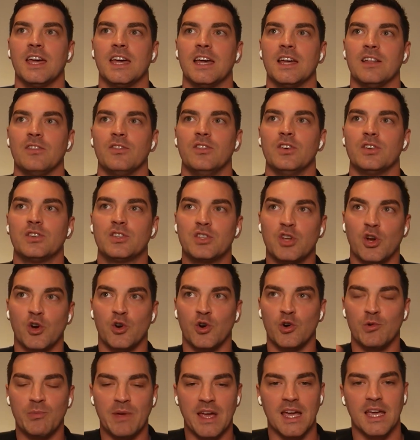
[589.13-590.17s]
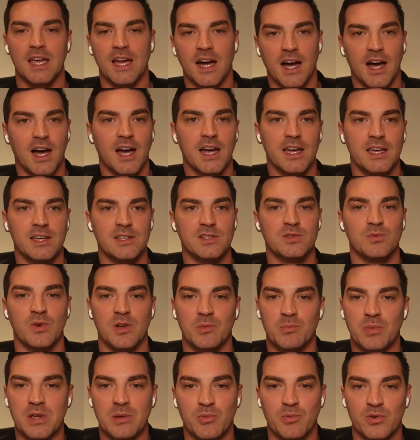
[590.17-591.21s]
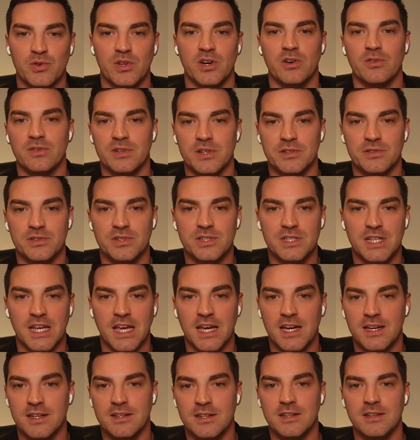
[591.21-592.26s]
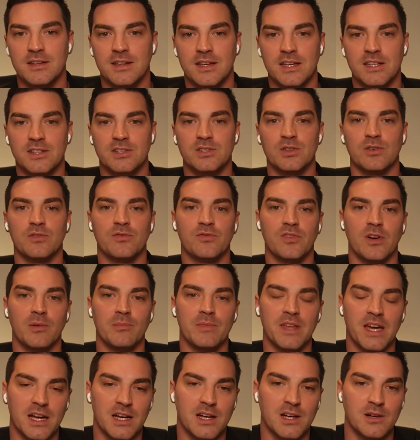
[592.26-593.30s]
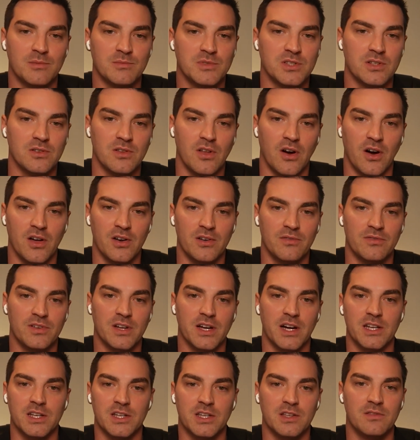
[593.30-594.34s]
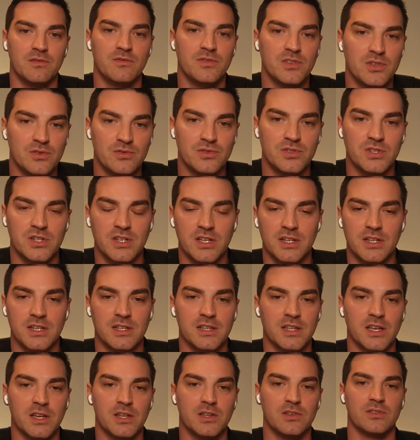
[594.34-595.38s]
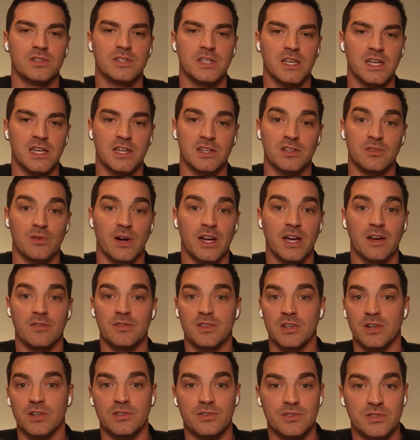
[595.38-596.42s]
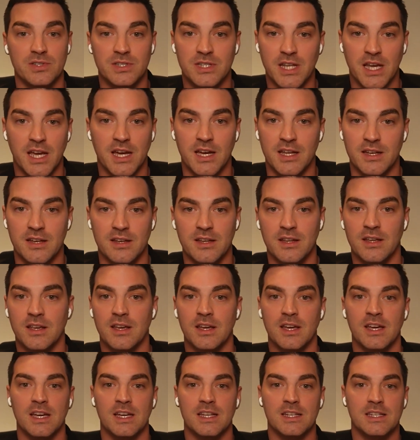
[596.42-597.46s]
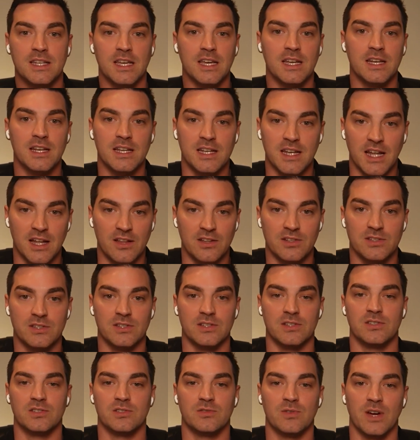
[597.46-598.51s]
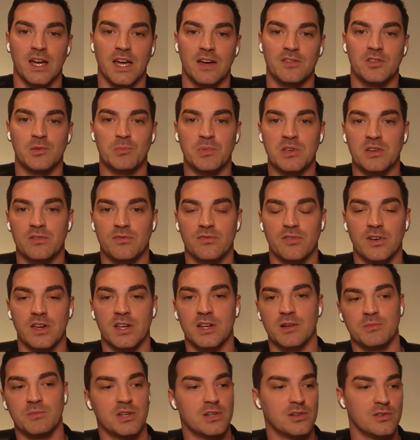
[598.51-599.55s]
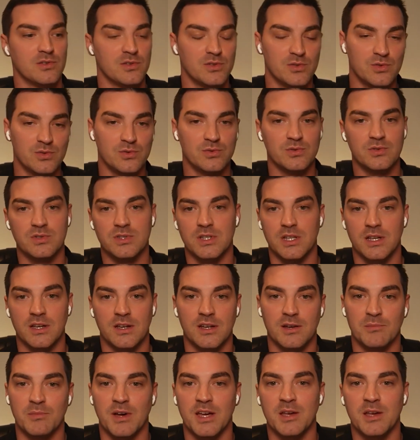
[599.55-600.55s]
the term AI is what people know and understand. And so from that comes a lot of kind of confusion. And like you're saying, do I have to understand data analysis? Do I have to be afraid I'm going to lose my